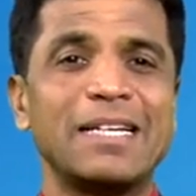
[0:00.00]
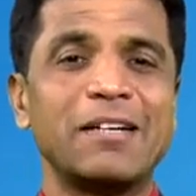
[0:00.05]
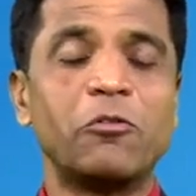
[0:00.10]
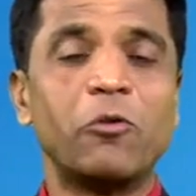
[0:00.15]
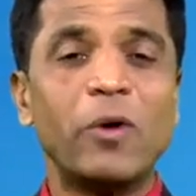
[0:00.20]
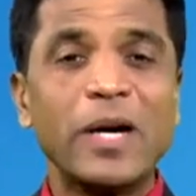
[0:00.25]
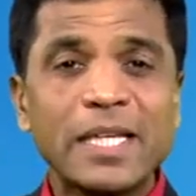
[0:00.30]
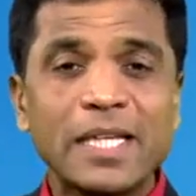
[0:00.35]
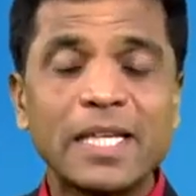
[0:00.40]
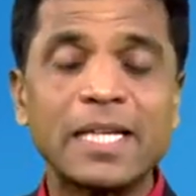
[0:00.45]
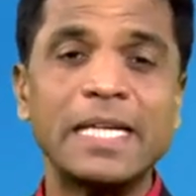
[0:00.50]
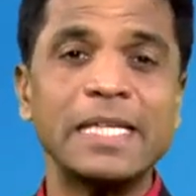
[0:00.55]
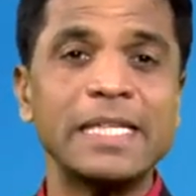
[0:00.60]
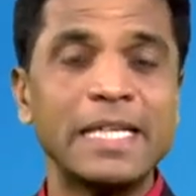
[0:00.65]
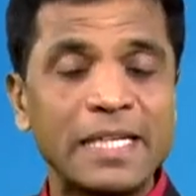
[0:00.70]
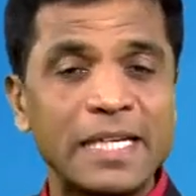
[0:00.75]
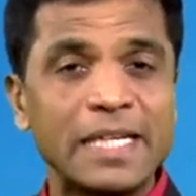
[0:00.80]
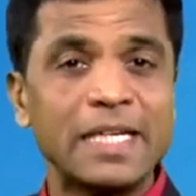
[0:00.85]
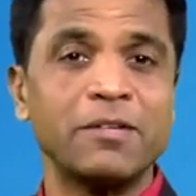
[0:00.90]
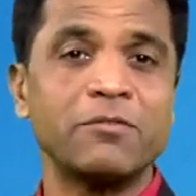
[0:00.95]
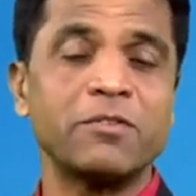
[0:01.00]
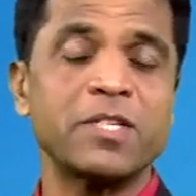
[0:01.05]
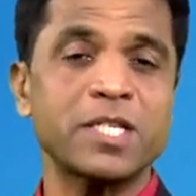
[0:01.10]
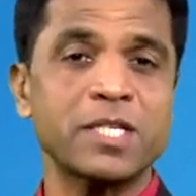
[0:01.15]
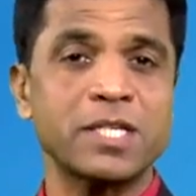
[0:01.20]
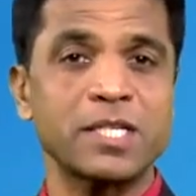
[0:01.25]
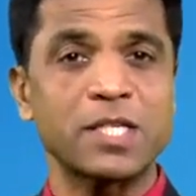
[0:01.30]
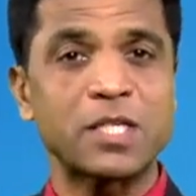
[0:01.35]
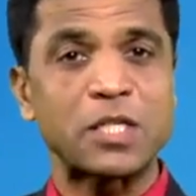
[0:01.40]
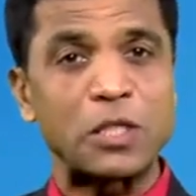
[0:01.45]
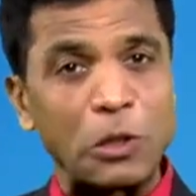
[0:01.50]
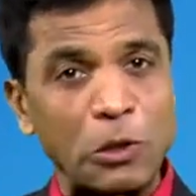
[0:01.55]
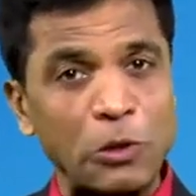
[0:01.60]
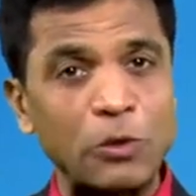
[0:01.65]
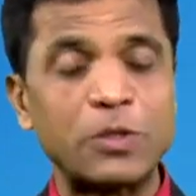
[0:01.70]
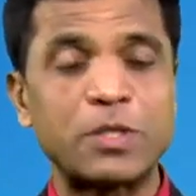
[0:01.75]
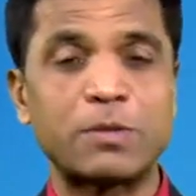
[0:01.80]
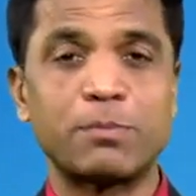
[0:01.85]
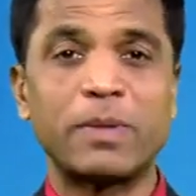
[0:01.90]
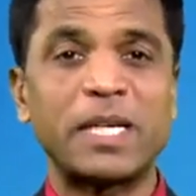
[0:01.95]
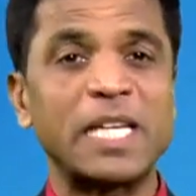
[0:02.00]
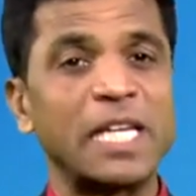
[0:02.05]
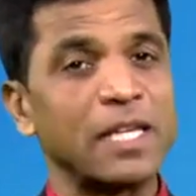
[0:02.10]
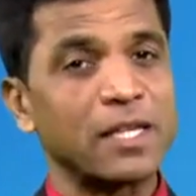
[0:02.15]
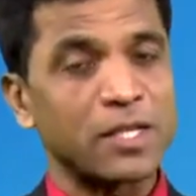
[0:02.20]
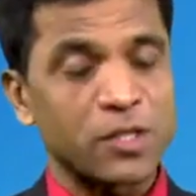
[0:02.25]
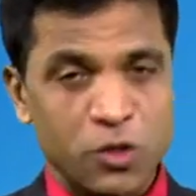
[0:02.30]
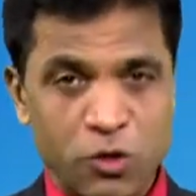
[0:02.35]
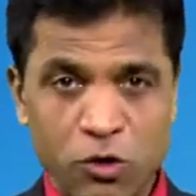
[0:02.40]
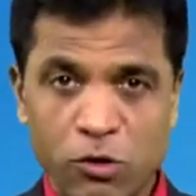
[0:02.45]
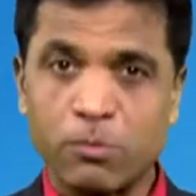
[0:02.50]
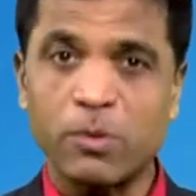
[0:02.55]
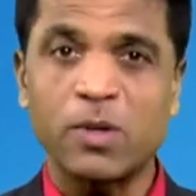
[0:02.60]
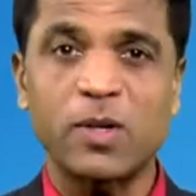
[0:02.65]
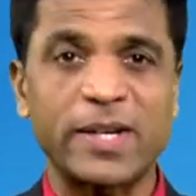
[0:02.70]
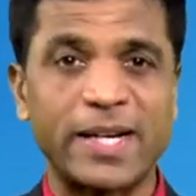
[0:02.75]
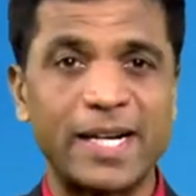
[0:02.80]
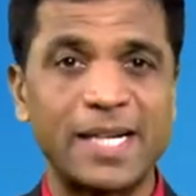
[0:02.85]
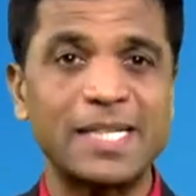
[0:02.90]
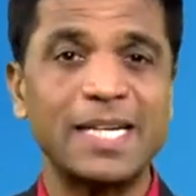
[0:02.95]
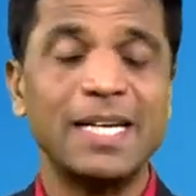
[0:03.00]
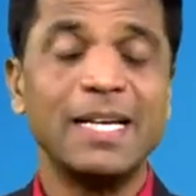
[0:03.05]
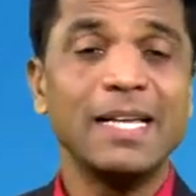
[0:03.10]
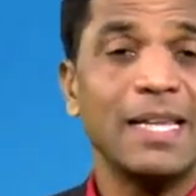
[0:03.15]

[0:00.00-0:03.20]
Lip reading: why the retailer investors lose money in the stock market.